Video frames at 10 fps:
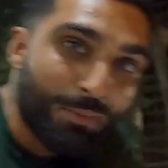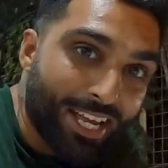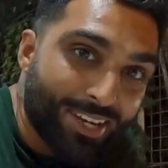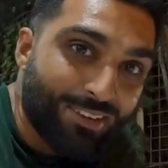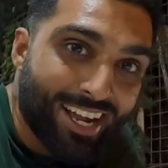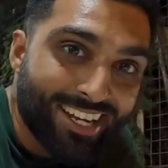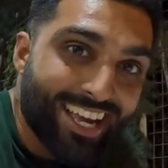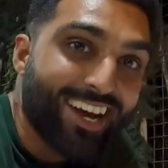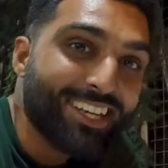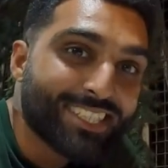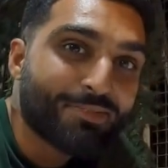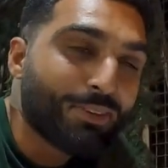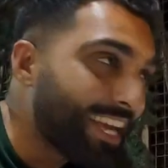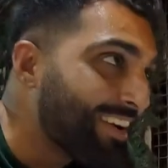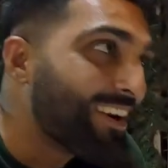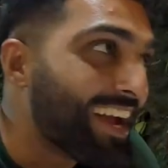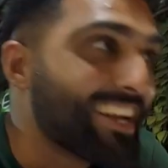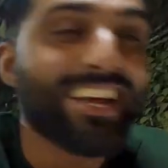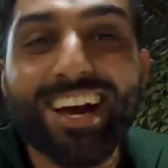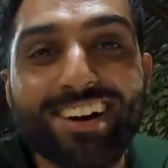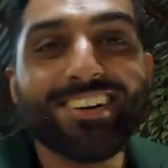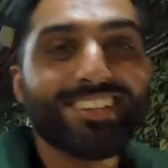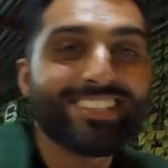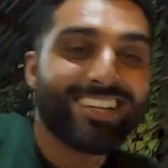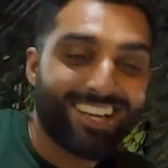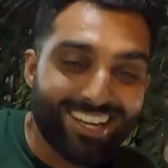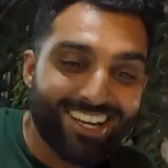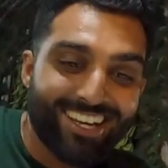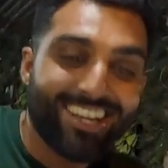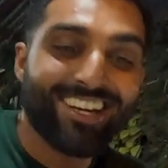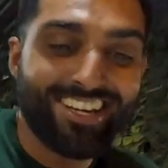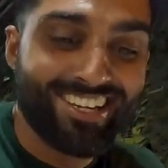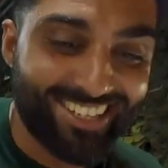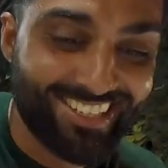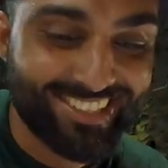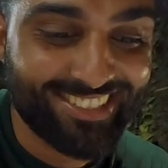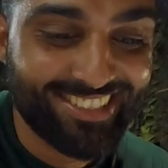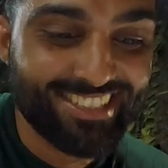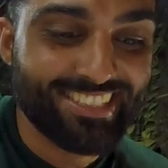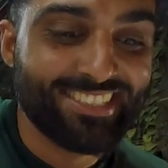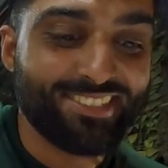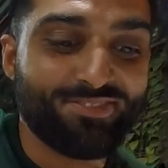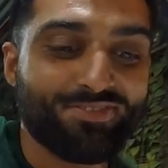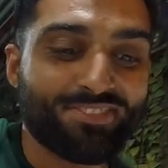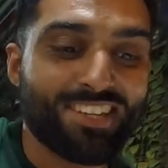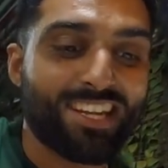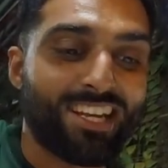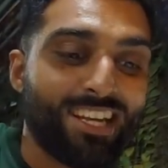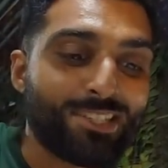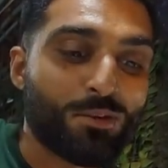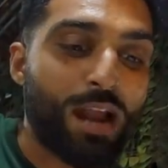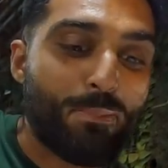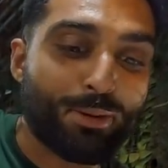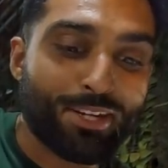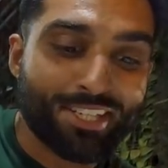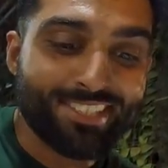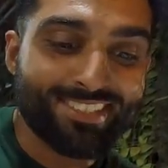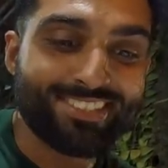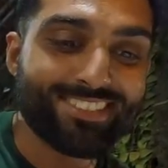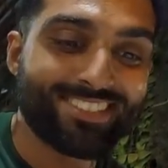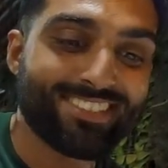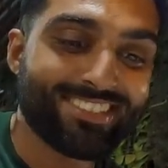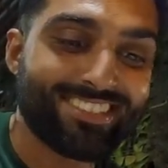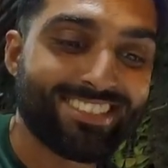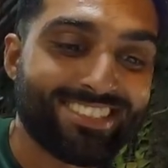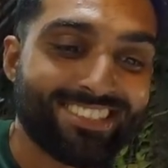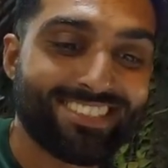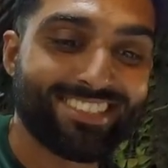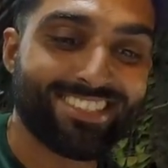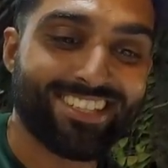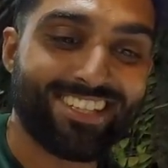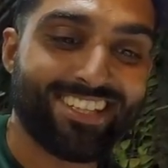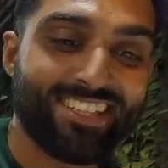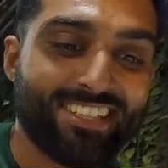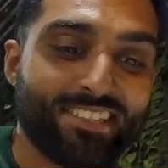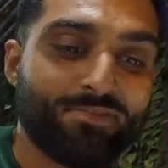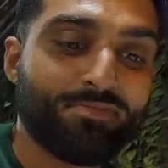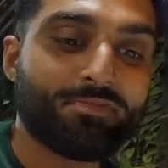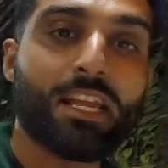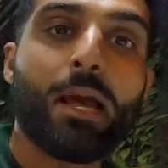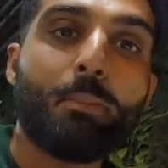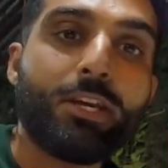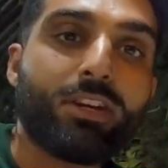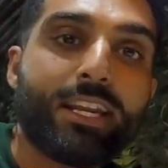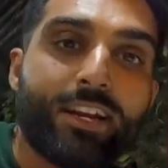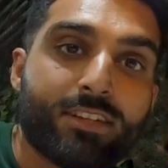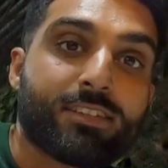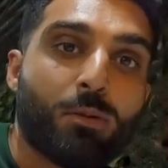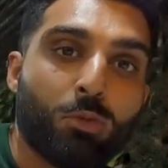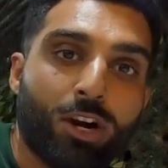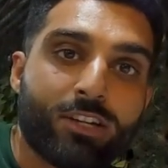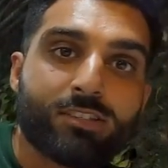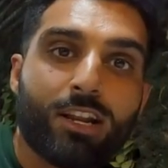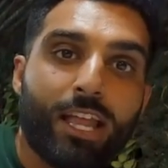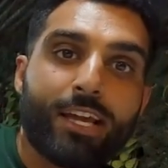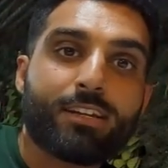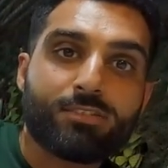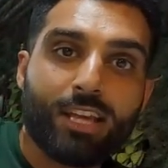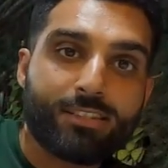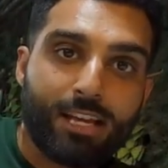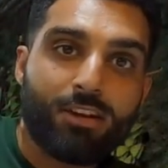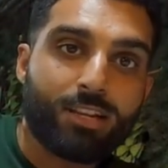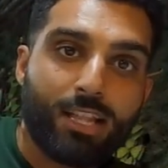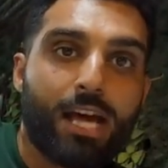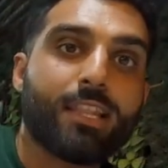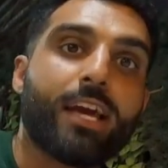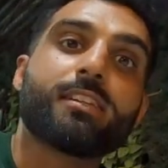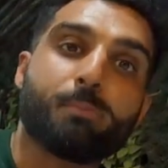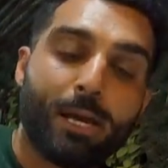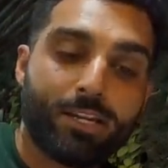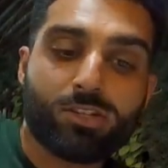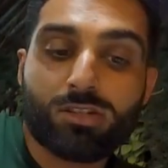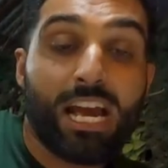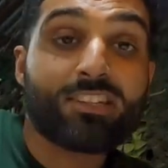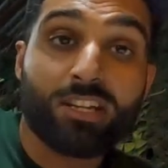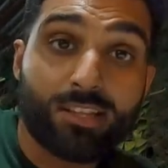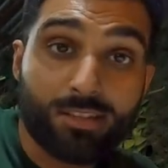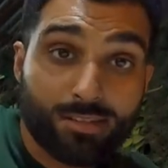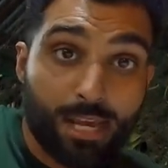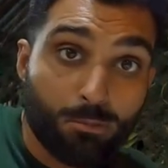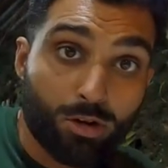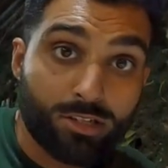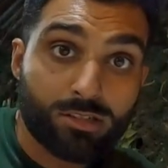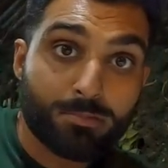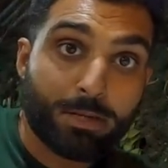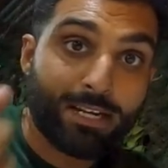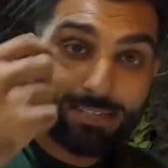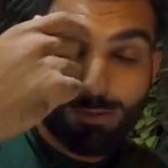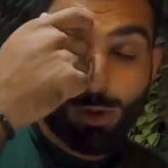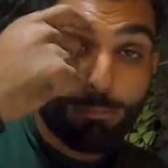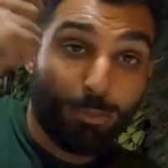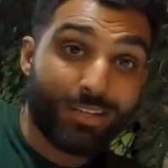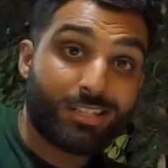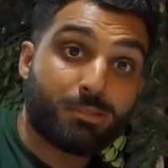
spitting right now. He's spitting right now. Hey! He's a rapper. Yeah. Rapper Zamboanga. But you can hear some words are like, they sound a lot like Spanish. Actually the same words, because at one point